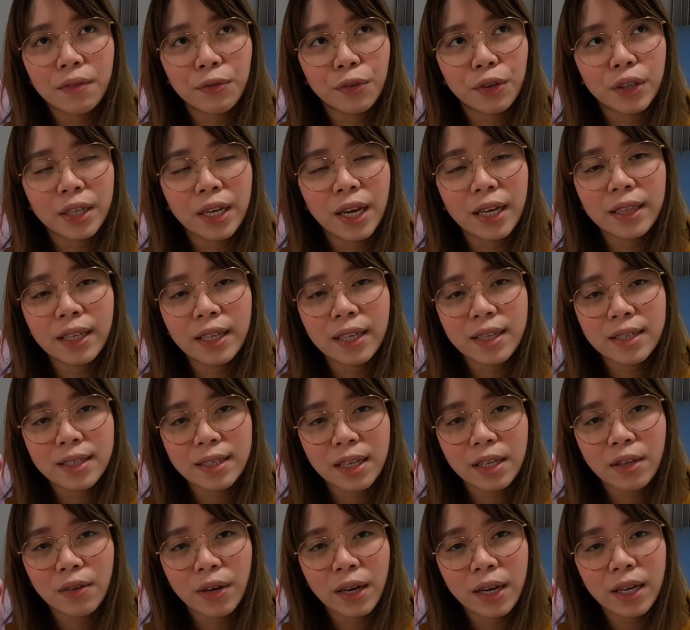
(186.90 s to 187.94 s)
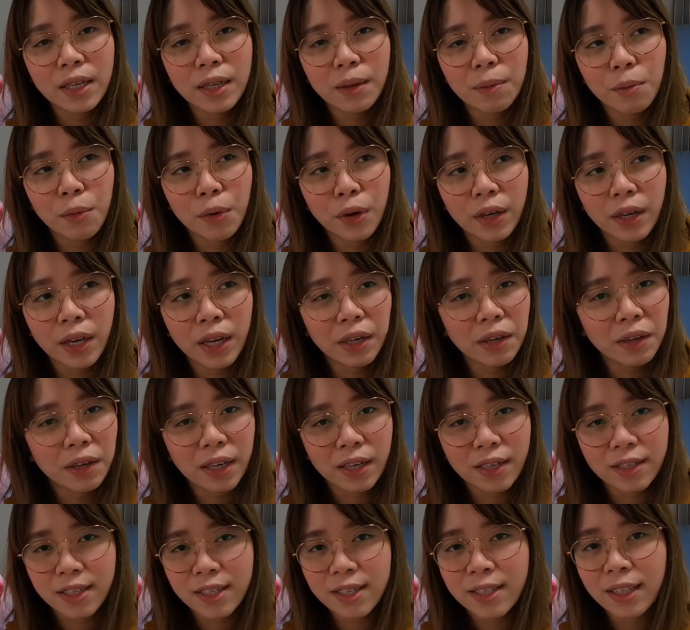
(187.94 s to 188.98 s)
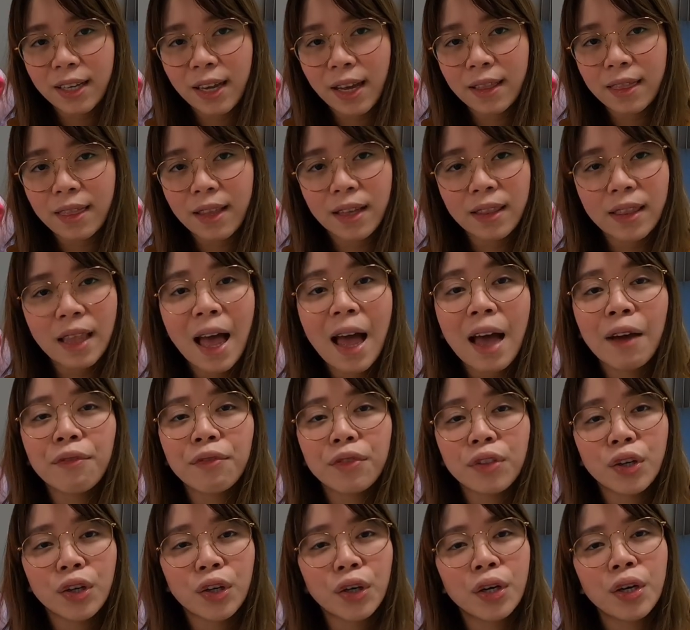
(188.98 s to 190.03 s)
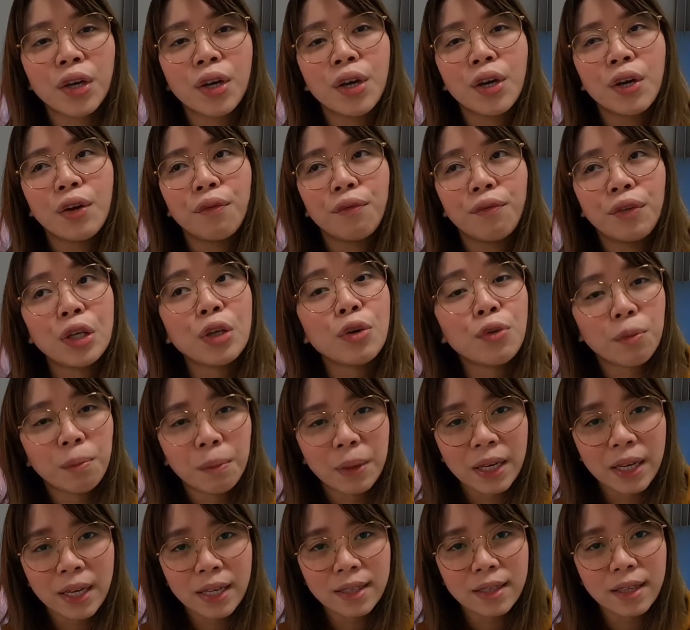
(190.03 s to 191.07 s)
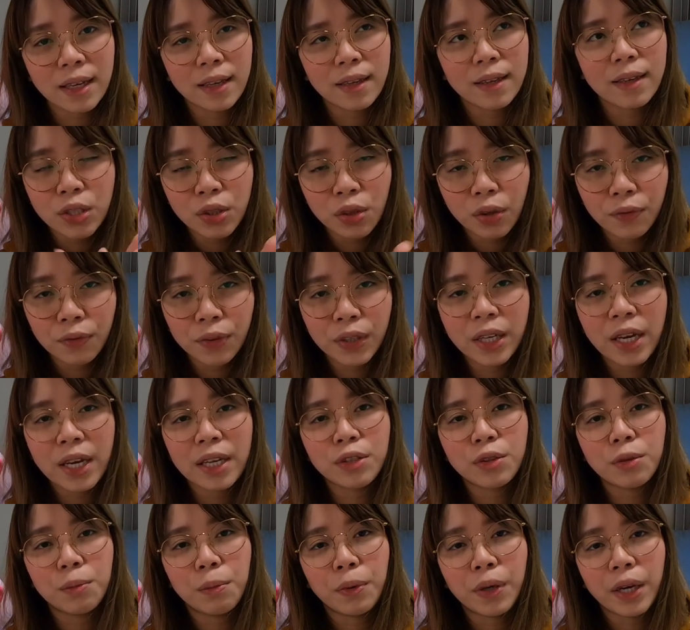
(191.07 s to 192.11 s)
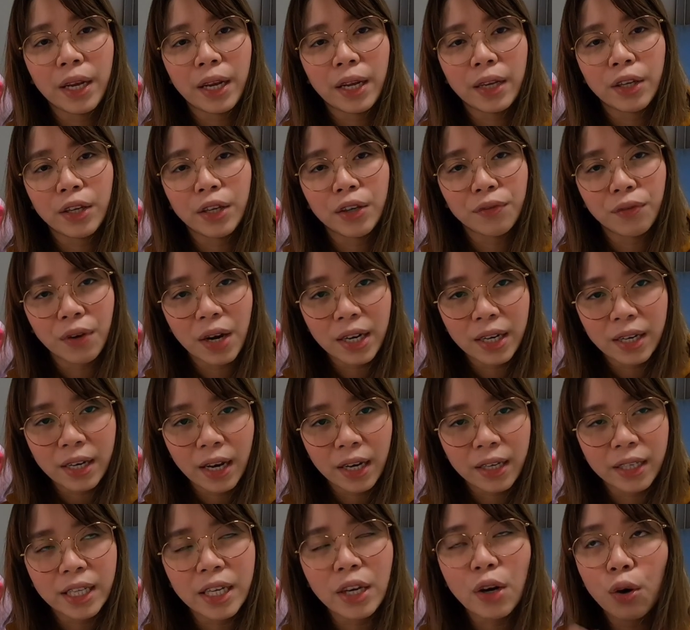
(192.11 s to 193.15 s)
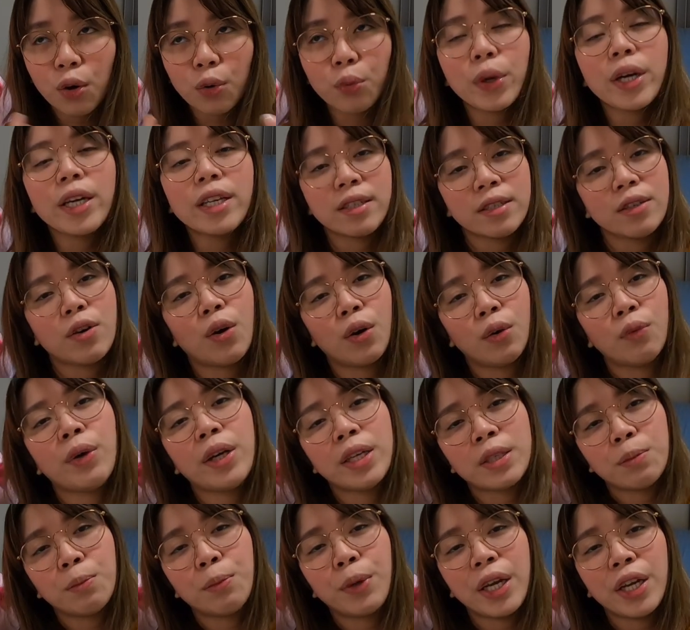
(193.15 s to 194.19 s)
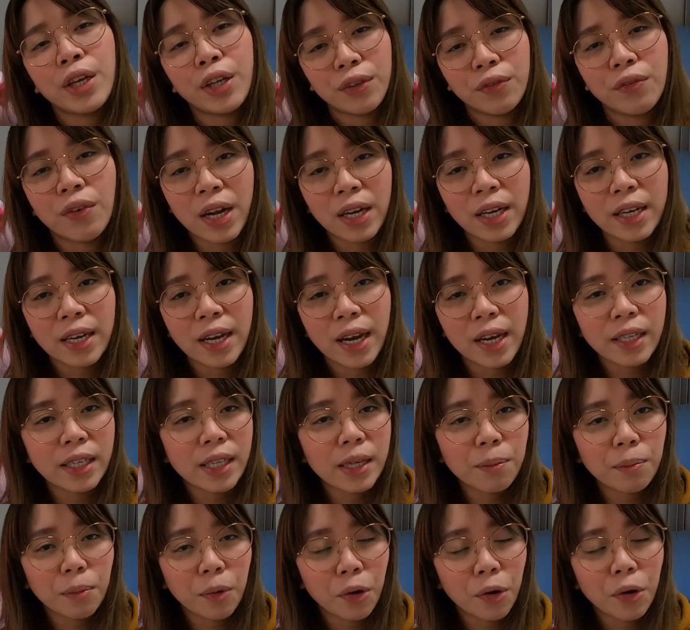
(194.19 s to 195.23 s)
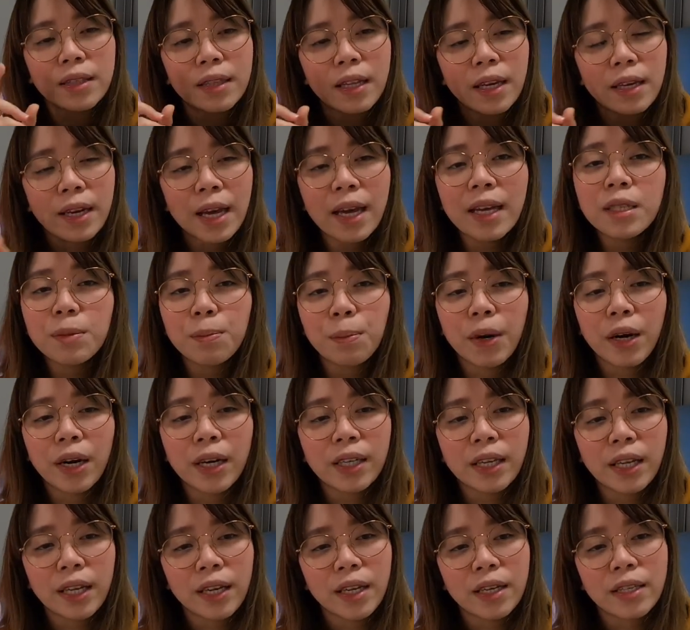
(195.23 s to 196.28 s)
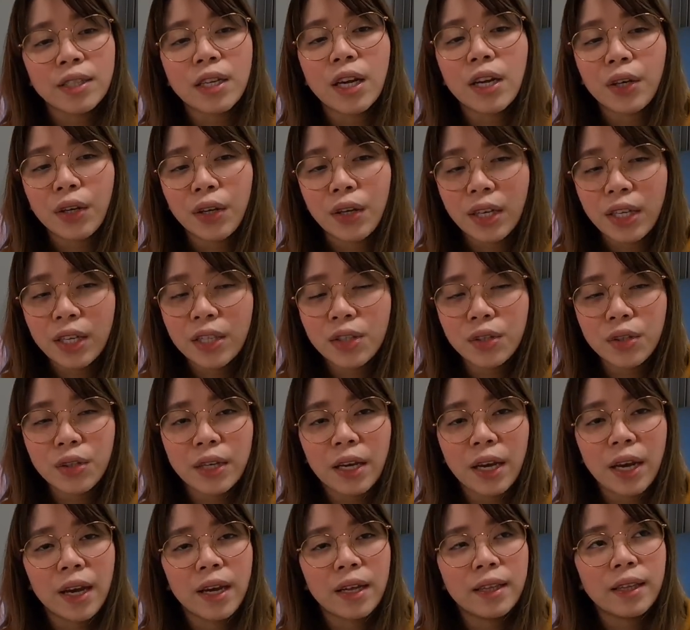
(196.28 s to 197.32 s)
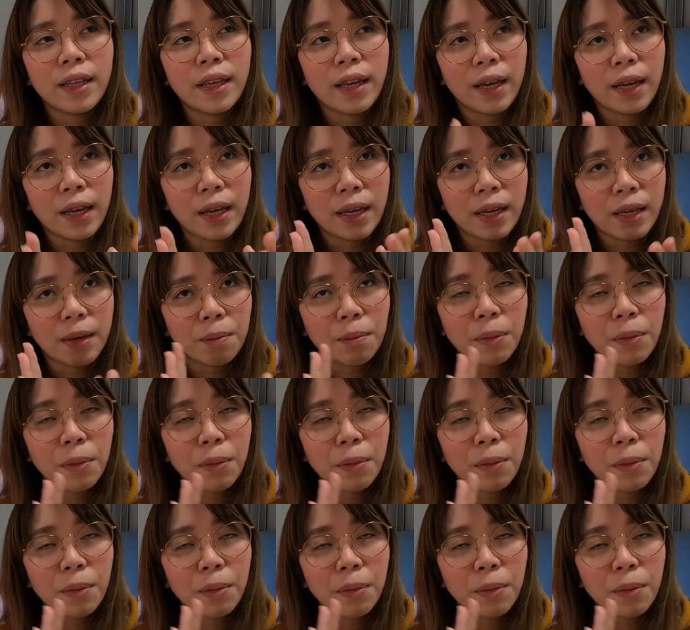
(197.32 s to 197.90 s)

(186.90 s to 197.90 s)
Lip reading: for getting the CEDULA in the morning, you can just get that after few minutes. Just don't forget to bring your valid ID. Always, always bring your valid ID po. The next part is you need to get a